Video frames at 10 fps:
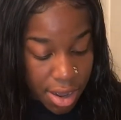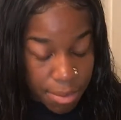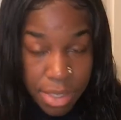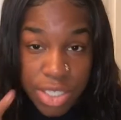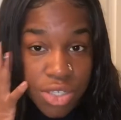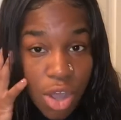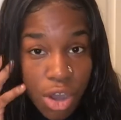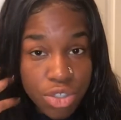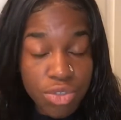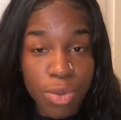this is
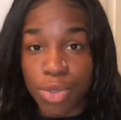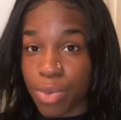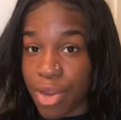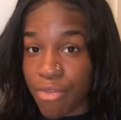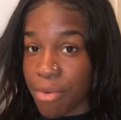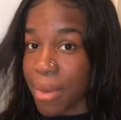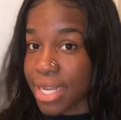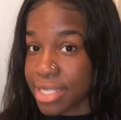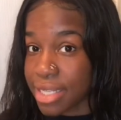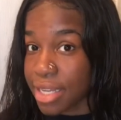also a unit from
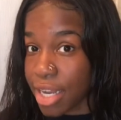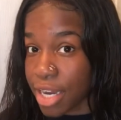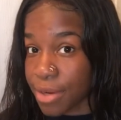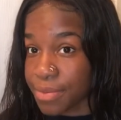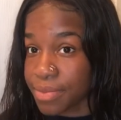Isee Hair.